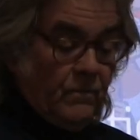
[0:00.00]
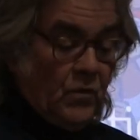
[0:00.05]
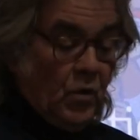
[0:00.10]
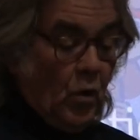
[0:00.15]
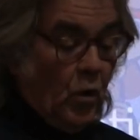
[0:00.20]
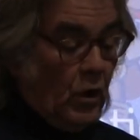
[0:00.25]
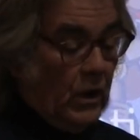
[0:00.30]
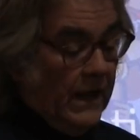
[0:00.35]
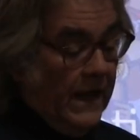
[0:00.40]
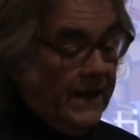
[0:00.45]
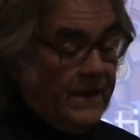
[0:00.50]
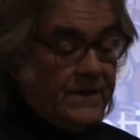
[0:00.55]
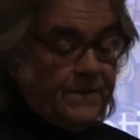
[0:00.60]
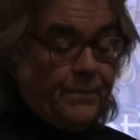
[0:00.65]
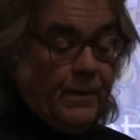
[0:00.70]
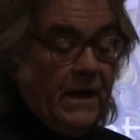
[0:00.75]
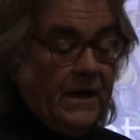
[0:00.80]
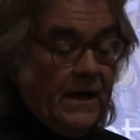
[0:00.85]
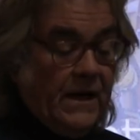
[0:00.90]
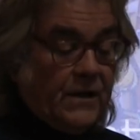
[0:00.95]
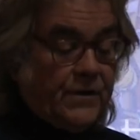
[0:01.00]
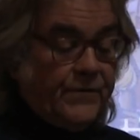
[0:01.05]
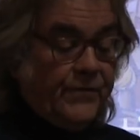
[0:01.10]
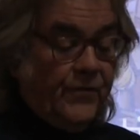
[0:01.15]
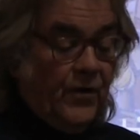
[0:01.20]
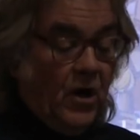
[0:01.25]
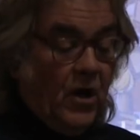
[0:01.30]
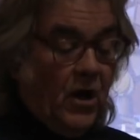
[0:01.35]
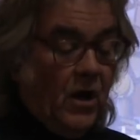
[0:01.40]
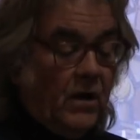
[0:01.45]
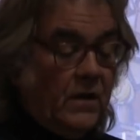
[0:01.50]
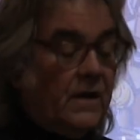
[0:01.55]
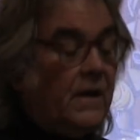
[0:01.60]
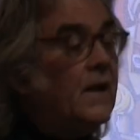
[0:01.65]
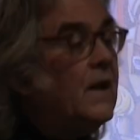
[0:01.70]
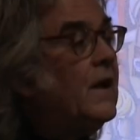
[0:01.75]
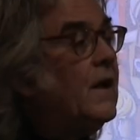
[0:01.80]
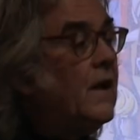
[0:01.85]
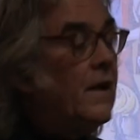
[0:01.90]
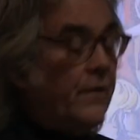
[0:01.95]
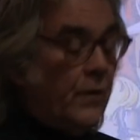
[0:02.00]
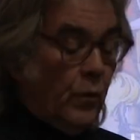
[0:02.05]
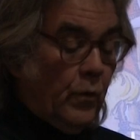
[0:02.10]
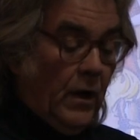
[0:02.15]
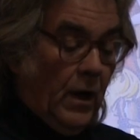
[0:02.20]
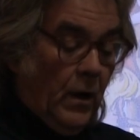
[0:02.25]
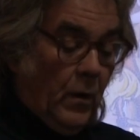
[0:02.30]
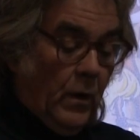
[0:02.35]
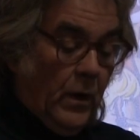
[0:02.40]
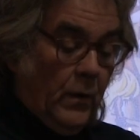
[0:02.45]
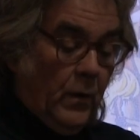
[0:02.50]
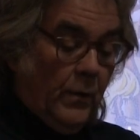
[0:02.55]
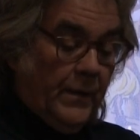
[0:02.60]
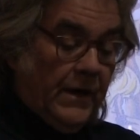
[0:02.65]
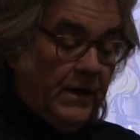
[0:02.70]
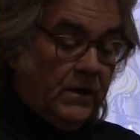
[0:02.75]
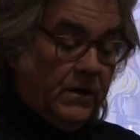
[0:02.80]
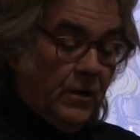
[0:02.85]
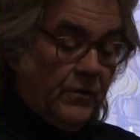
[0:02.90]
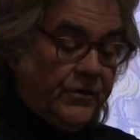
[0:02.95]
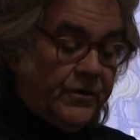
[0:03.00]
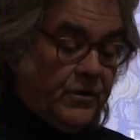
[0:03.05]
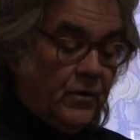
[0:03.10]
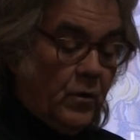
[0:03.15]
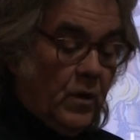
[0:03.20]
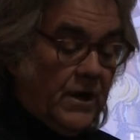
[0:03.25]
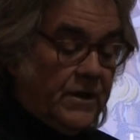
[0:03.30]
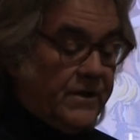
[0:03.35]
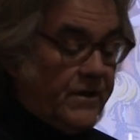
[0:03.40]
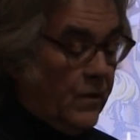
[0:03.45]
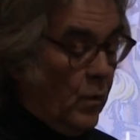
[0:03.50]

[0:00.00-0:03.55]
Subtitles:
or latest by next fall, the railway will be closed to us.